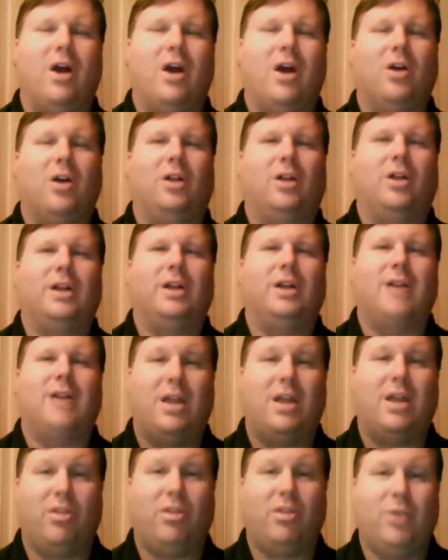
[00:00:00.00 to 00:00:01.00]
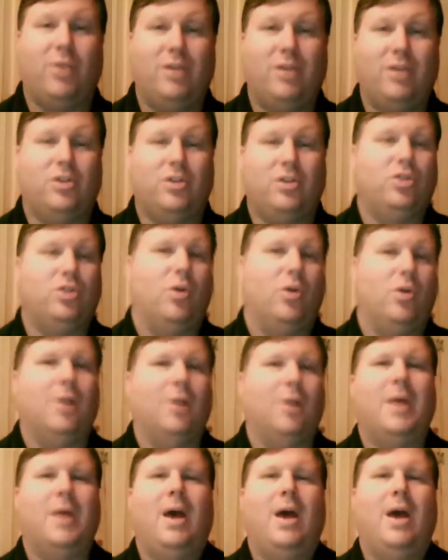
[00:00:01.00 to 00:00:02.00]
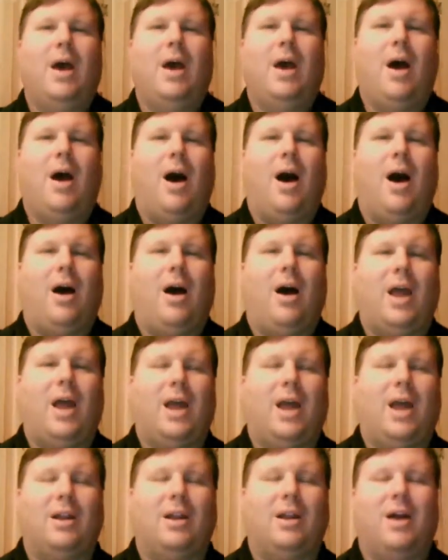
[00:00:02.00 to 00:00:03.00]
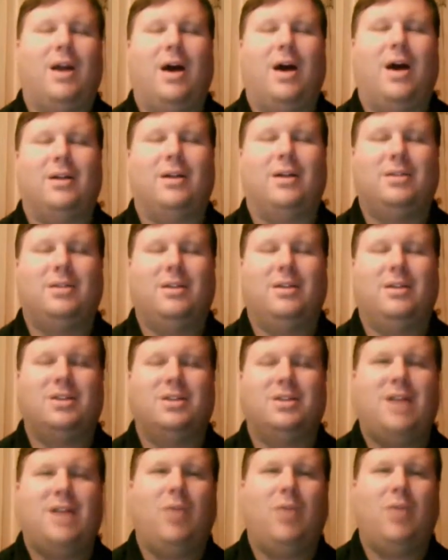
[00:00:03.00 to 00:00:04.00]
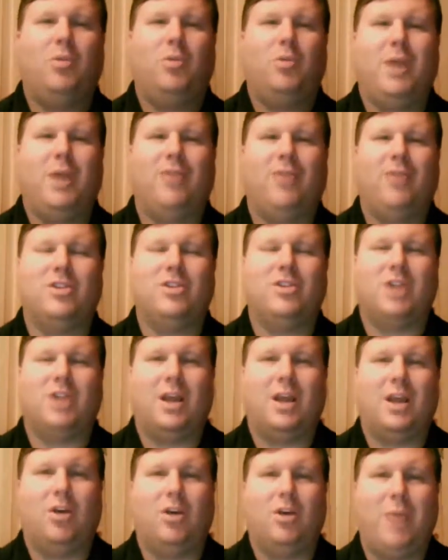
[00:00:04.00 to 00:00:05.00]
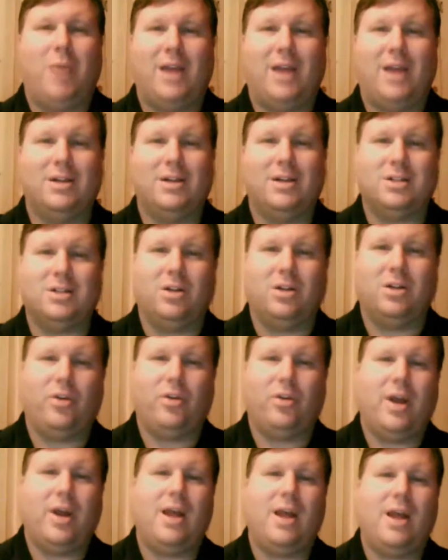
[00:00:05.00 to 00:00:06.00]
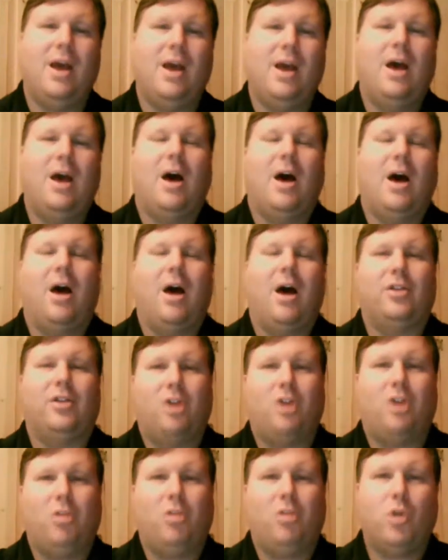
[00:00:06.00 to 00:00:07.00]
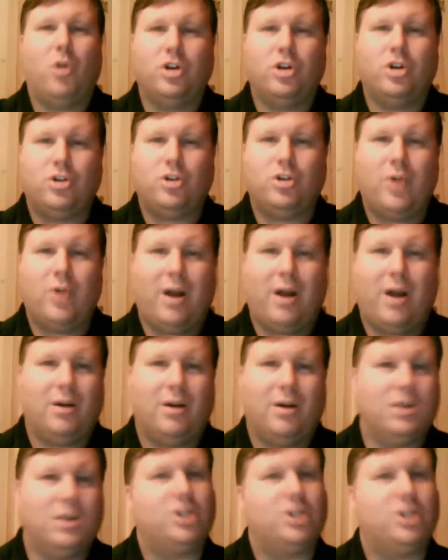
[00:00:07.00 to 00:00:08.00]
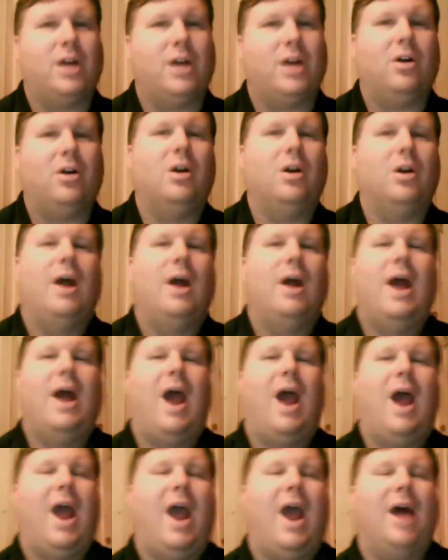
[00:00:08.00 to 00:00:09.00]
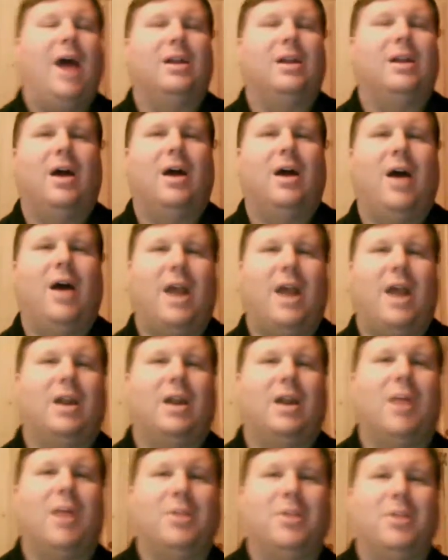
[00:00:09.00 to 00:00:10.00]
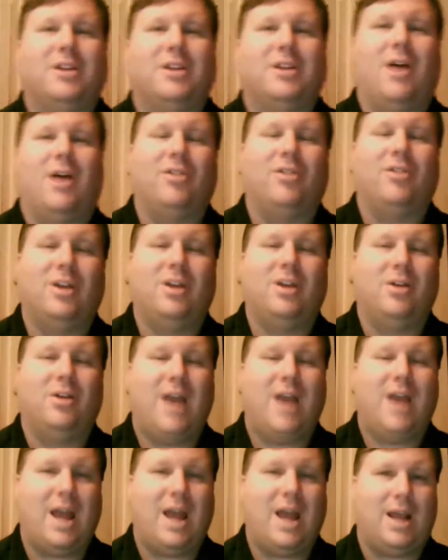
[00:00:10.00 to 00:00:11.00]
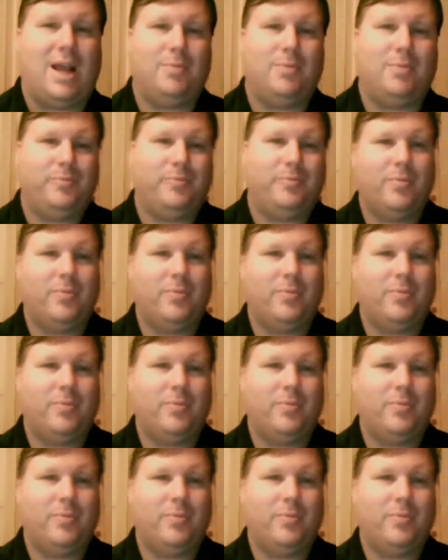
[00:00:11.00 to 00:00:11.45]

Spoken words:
in Ireland, day 3 of the tour. And this day we'll be visiting Kilbeggan Distillery, the Tullamore Dew Heritage Center, and ending up in the town of Kilkenny.